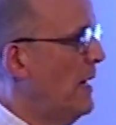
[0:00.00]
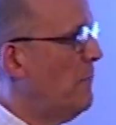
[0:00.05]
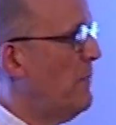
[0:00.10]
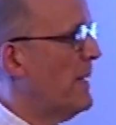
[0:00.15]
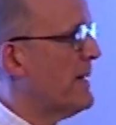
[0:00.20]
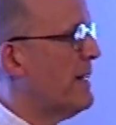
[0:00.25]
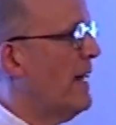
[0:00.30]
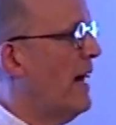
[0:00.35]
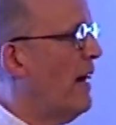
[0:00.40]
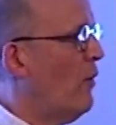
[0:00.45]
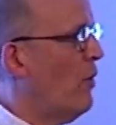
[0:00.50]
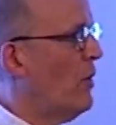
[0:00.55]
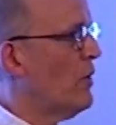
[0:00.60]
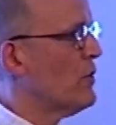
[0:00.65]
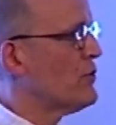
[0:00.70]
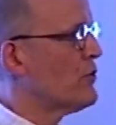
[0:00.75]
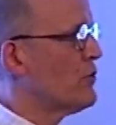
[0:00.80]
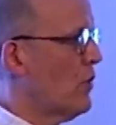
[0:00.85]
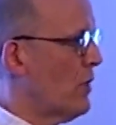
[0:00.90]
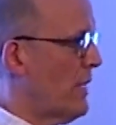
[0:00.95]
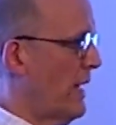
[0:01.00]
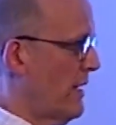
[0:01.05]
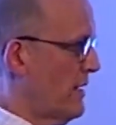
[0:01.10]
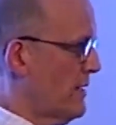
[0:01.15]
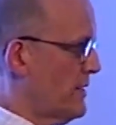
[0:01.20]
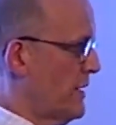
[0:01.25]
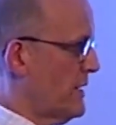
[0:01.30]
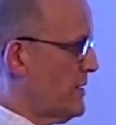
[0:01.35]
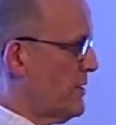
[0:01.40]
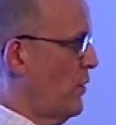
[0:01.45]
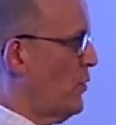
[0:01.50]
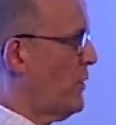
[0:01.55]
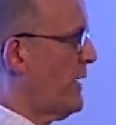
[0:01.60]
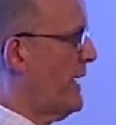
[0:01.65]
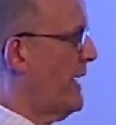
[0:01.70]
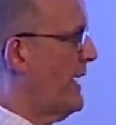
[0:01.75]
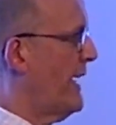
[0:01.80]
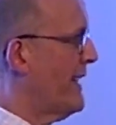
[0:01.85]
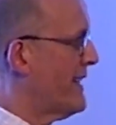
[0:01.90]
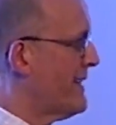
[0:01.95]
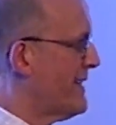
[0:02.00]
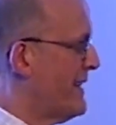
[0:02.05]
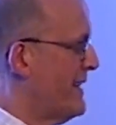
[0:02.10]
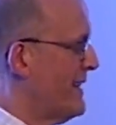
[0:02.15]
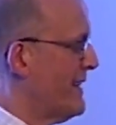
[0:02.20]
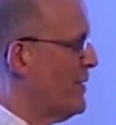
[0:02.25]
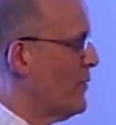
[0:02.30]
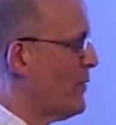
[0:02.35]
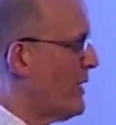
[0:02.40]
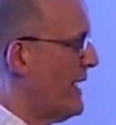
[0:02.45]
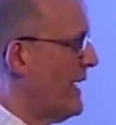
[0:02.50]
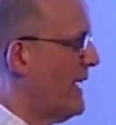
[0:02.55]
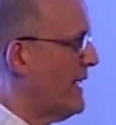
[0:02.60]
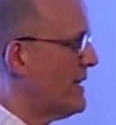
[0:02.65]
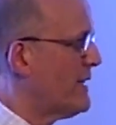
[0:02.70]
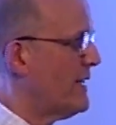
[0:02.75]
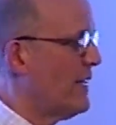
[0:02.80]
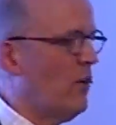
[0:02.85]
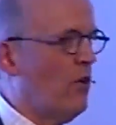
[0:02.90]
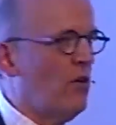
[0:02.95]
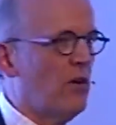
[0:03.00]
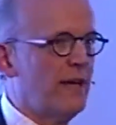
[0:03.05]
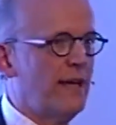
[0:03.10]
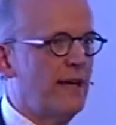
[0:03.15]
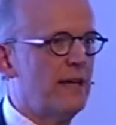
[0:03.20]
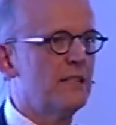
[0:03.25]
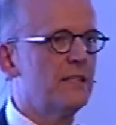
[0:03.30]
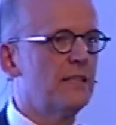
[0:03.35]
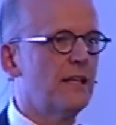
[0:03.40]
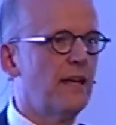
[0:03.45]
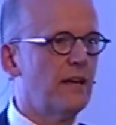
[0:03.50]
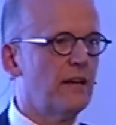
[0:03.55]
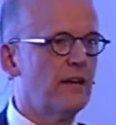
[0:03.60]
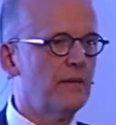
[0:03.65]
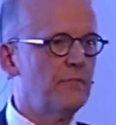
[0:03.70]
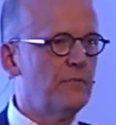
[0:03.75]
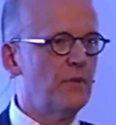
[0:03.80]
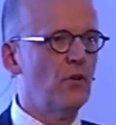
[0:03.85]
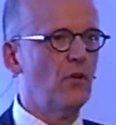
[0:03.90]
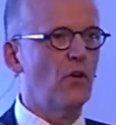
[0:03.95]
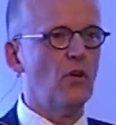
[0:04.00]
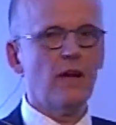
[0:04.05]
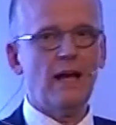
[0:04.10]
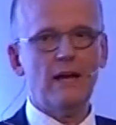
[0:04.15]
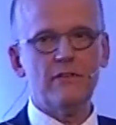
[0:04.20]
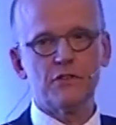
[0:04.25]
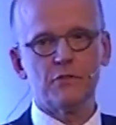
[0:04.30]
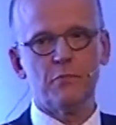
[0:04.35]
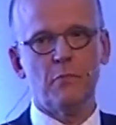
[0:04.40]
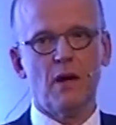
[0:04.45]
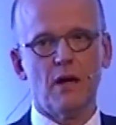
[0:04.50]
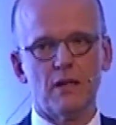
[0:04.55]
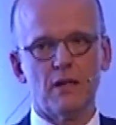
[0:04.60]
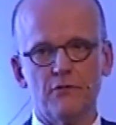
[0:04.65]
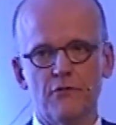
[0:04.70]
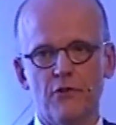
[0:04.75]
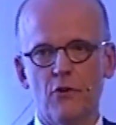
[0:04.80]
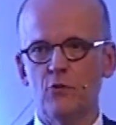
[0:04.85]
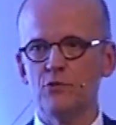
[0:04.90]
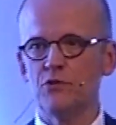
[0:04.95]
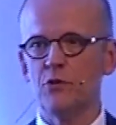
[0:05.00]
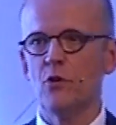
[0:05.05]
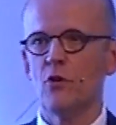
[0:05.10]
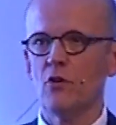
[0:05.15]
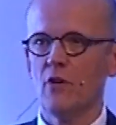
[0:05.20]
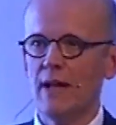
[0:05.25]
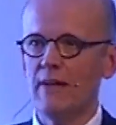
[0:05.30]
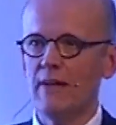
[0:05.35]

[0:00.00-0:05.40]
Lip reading: But now also kind of just looking at the audience here, you all have smartphones, you all